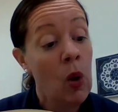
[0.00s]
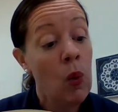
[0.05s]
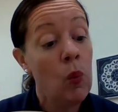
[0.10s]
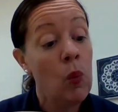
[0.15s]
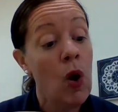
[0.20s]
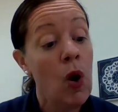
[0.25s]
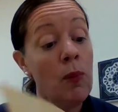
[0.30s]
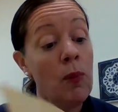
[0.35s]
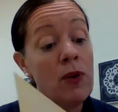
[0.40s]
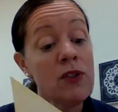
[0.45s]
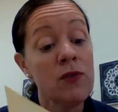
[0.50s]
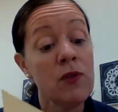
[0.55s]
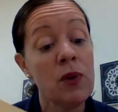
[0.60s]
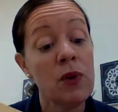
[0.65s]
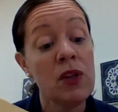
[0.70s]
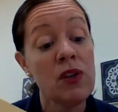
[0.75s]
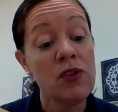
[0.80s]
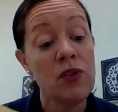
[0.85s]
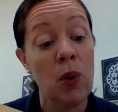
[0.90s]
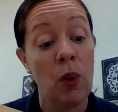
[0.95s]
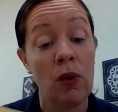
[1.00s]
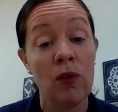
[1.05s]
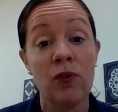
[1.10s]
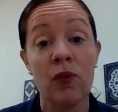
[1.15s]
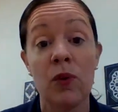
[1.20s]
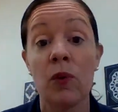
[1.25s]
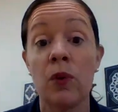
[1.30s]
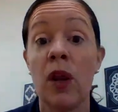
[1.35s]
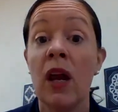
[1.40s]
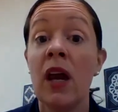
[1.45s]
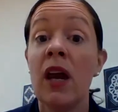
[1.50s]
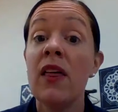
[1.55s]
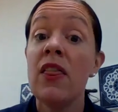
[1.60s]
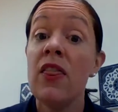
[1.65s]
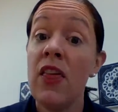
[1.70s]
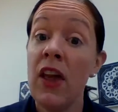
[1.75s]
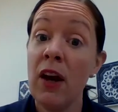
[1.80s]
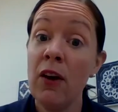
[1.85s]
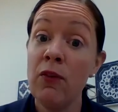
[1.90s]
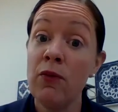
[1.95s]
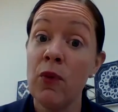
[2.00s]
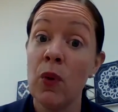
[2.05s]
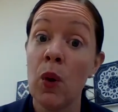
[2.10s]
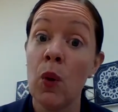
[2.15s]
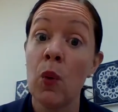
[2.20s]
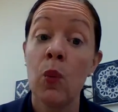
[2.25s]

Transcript: Wilbur's food is your food. Therefore,